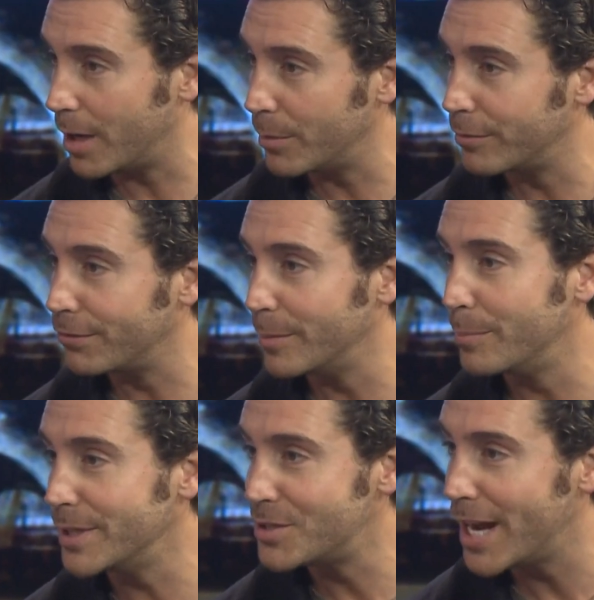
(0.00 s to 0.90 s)
drummer from
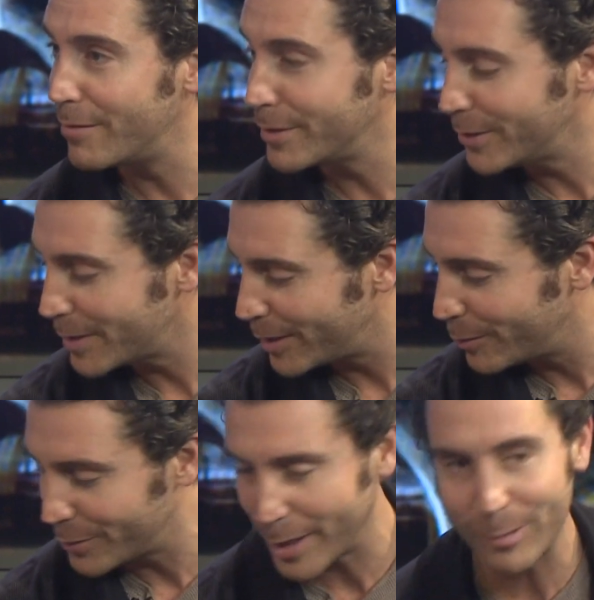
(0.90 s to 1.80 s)
Beach Avenue. I don't
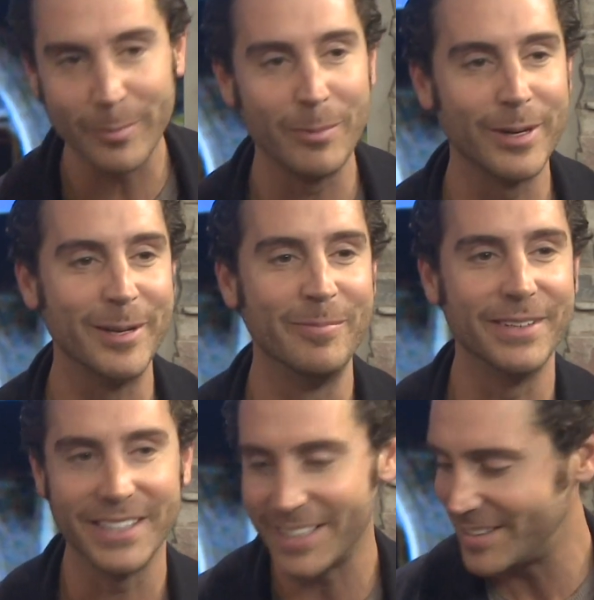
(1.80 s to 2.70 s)
know if you guys remember him,
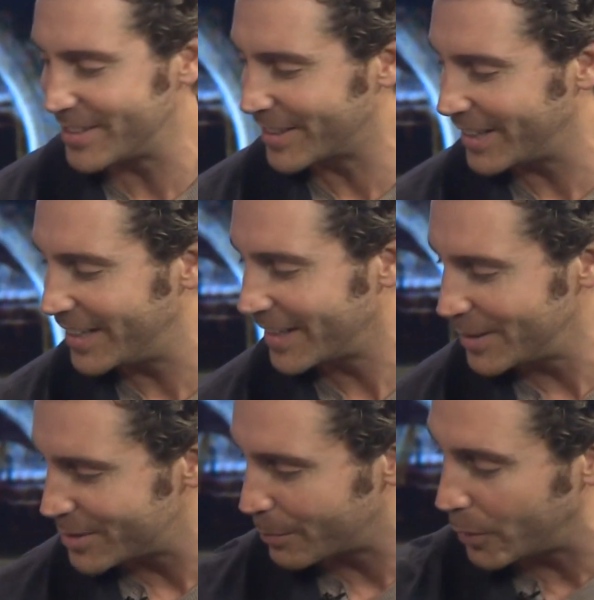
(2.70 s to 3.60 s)
but yeah, he took uh, oh,
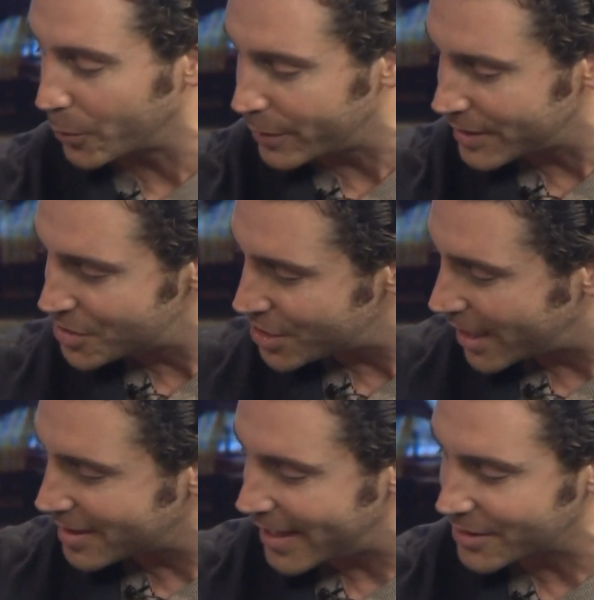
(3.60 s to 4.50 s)
he took both of these
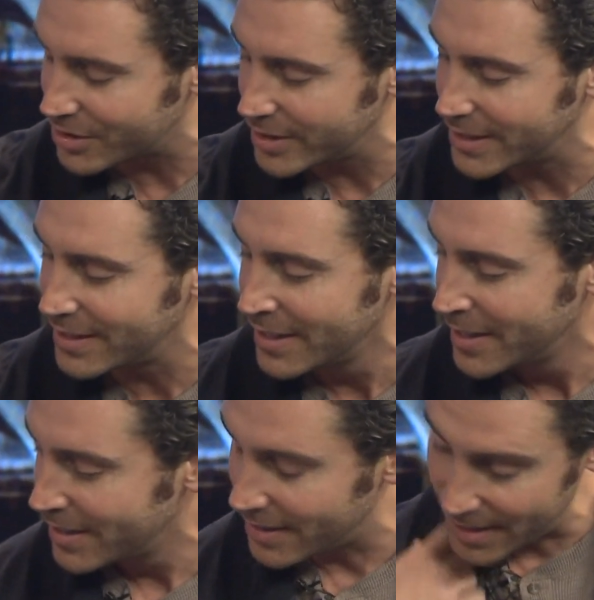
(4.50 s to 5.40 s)
shots actually. And
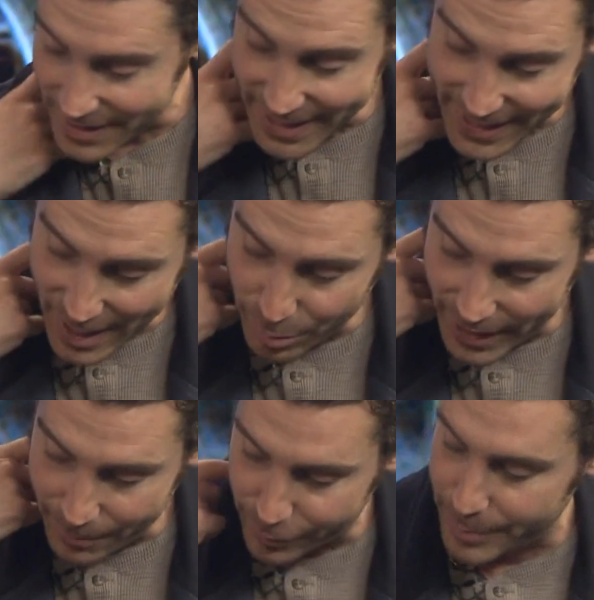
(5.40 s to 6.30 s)
uh, Nick
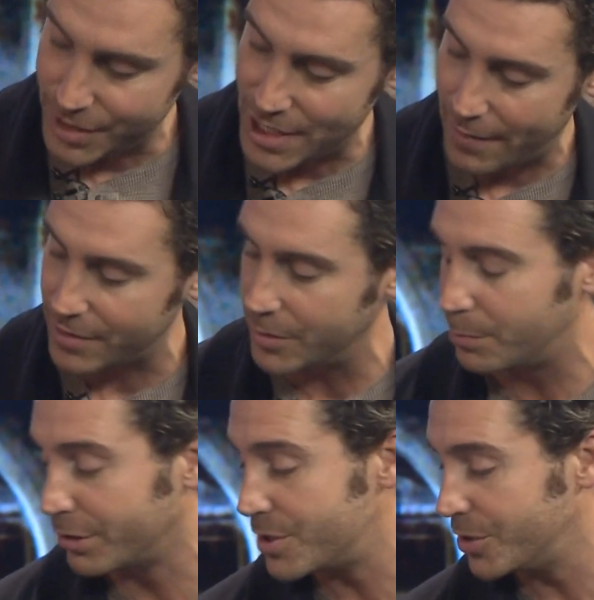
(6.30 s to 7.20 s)
Abraham from Beach Avenue
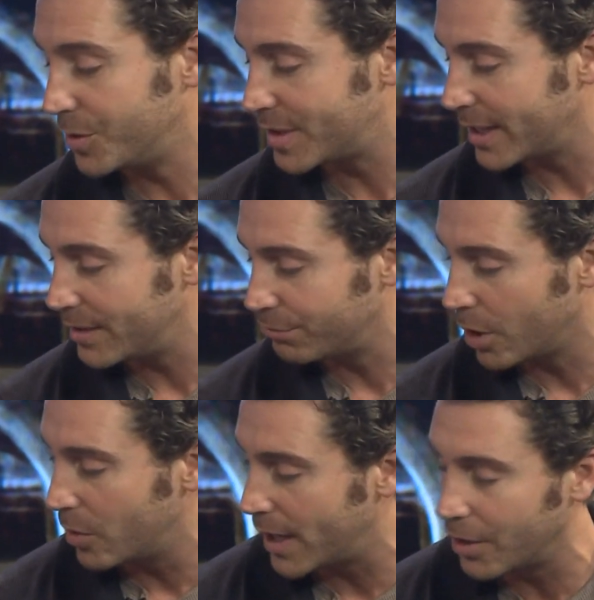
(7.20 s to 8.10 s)
produced and
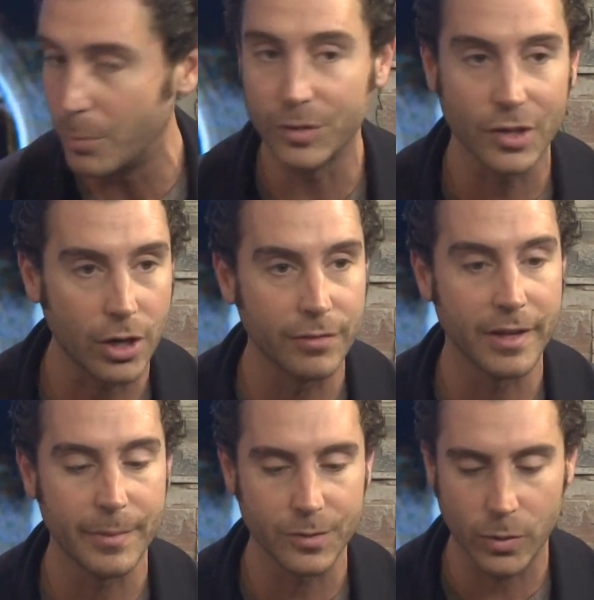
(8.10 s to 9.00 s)
wrote on almost all of them as